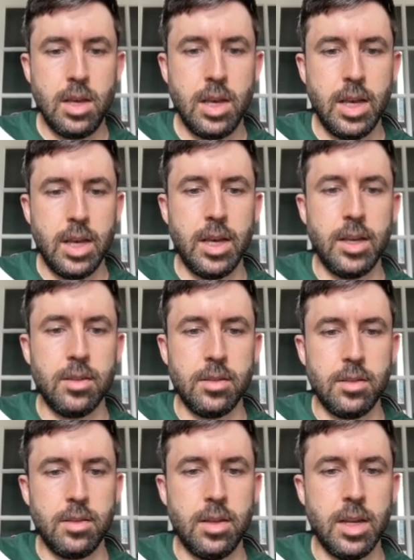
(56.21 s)

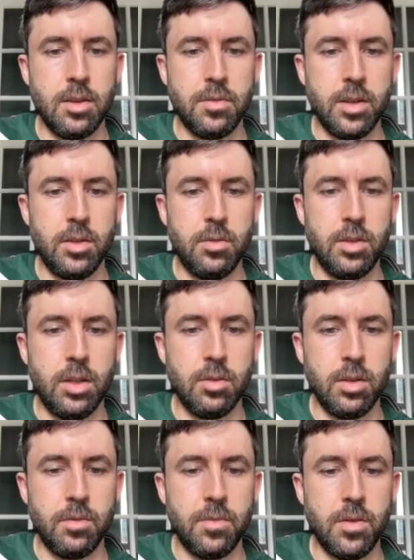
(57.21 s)
And now if I do
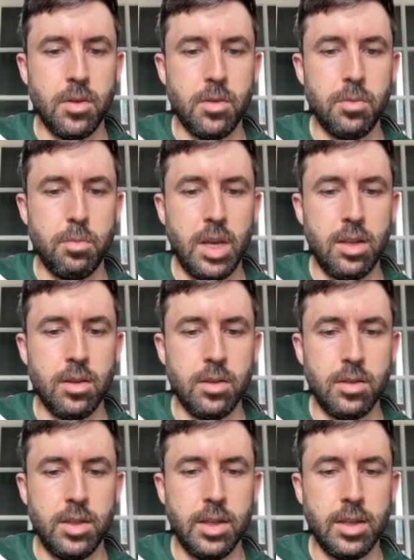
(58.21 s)
Deno info
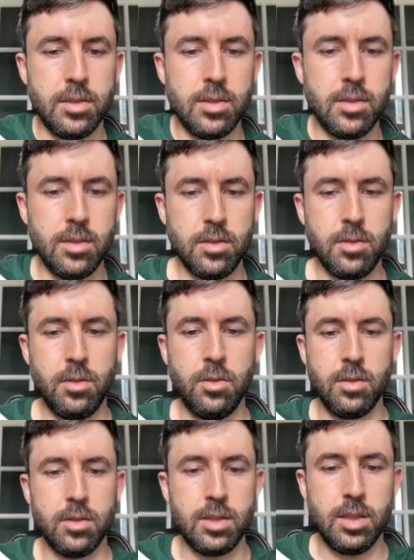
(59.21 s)
main.ts, you
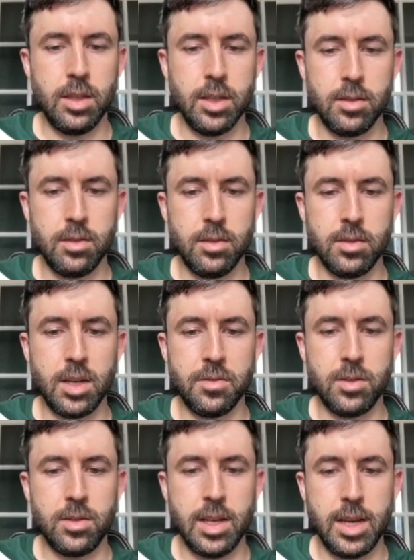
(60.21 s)
can see it
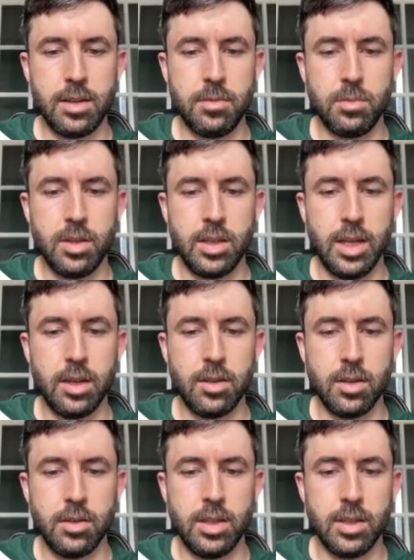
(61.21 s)
discovers that, the
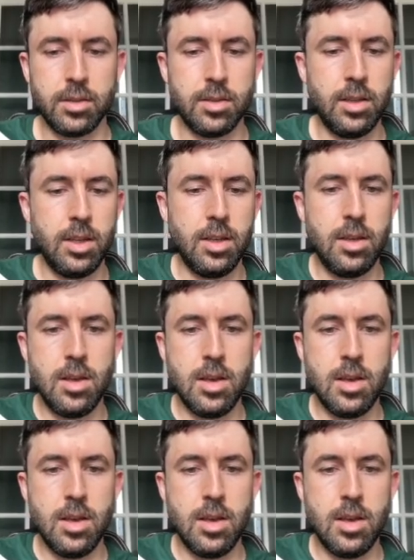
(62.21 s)
data.txt.